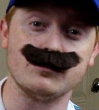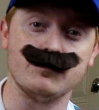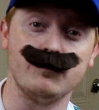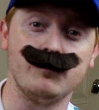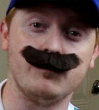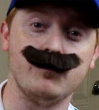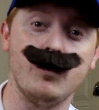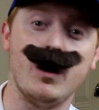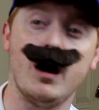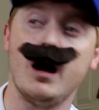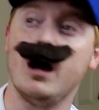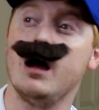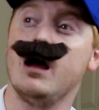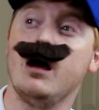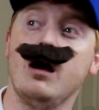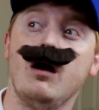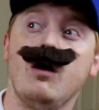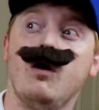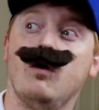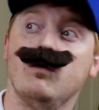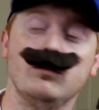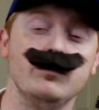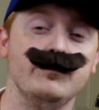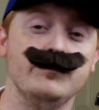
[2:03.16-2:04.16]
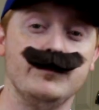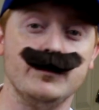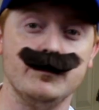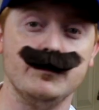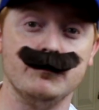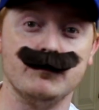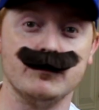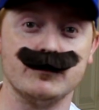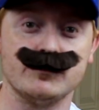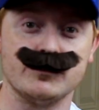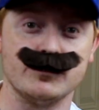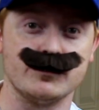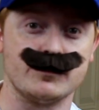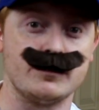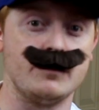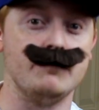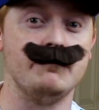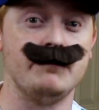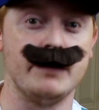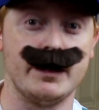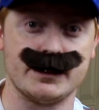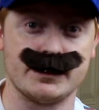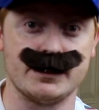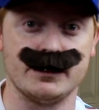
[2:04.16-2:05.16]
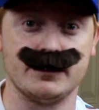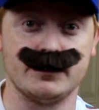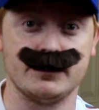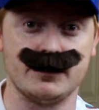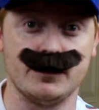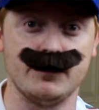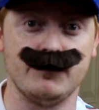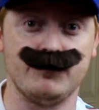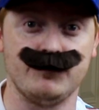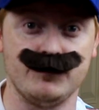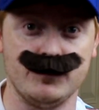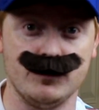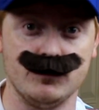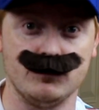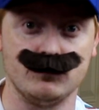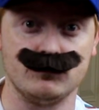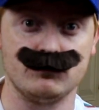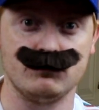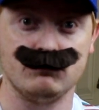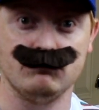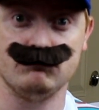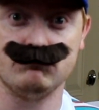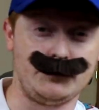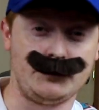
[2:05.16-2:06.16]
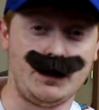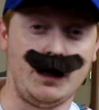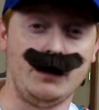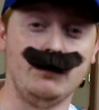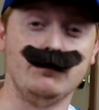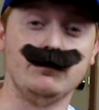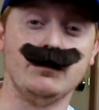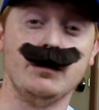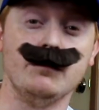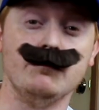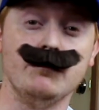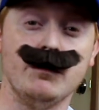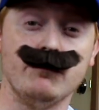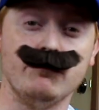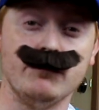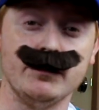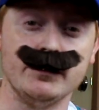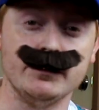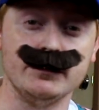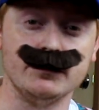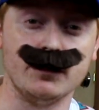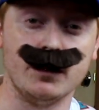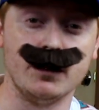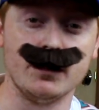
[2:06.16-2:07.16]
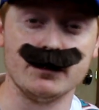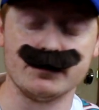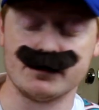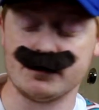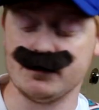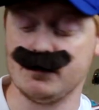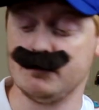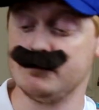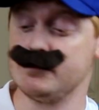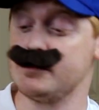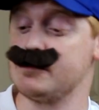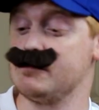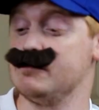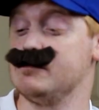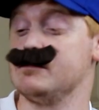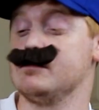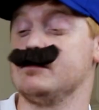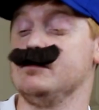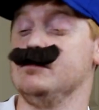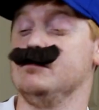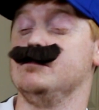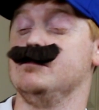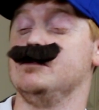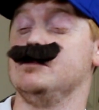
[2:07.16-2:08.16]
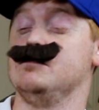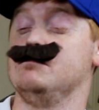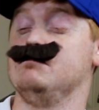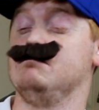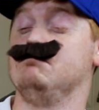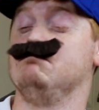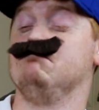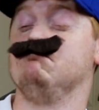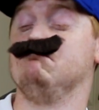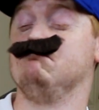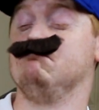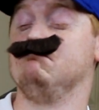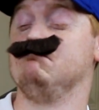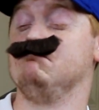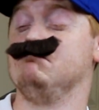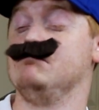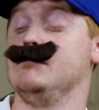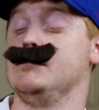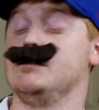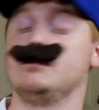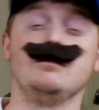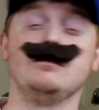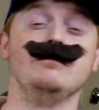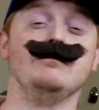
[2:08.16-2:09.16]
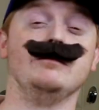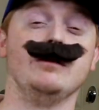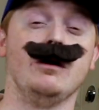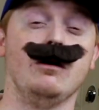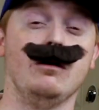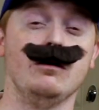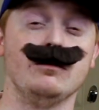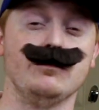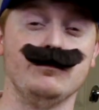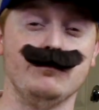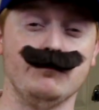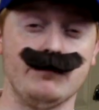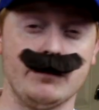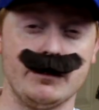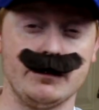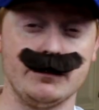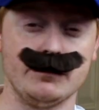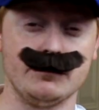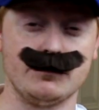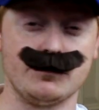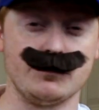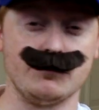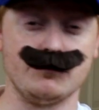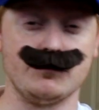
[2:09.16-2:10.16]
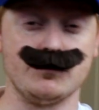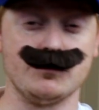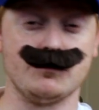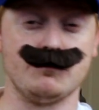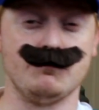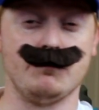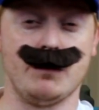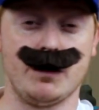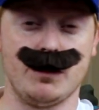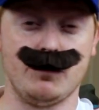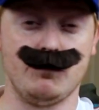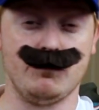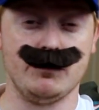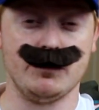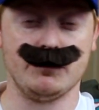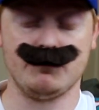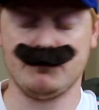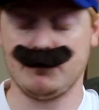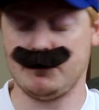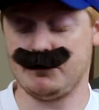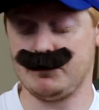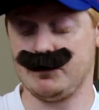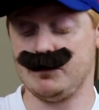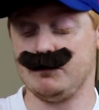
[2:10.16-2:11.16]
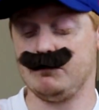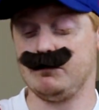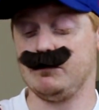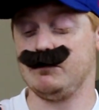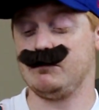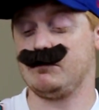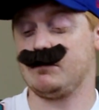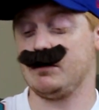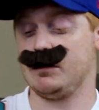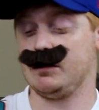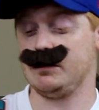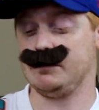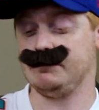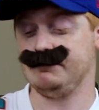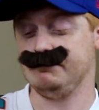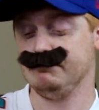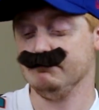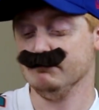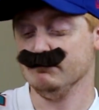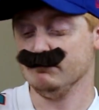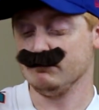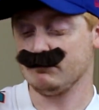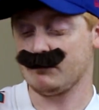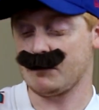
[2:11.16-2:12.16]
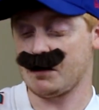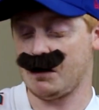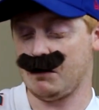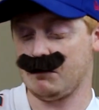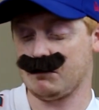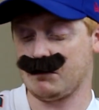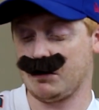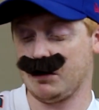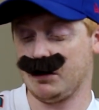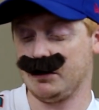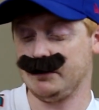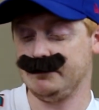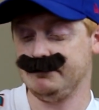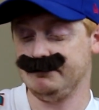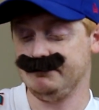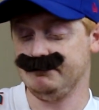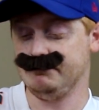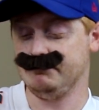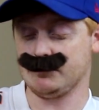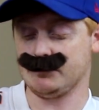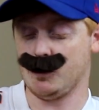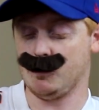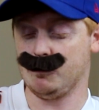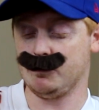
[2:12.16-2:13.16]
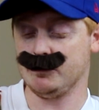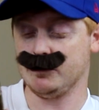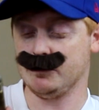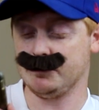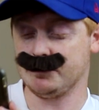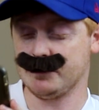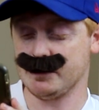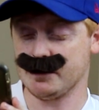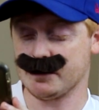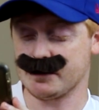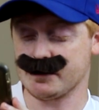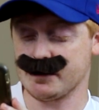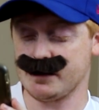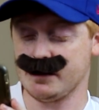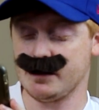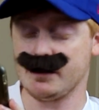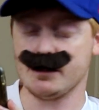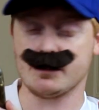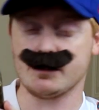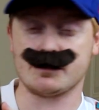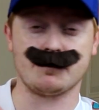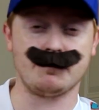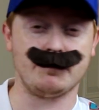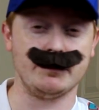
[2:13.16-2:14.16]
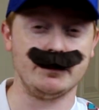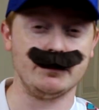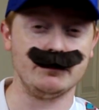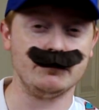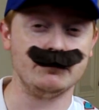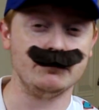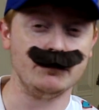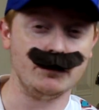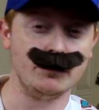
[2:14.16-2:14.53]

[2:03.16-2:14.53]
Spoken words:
of why all of them are just the best at their field. I don't have my reading glasses on me, so this is gonna be hard to read, so just bear with me, people, okay? Okay, open up this Espen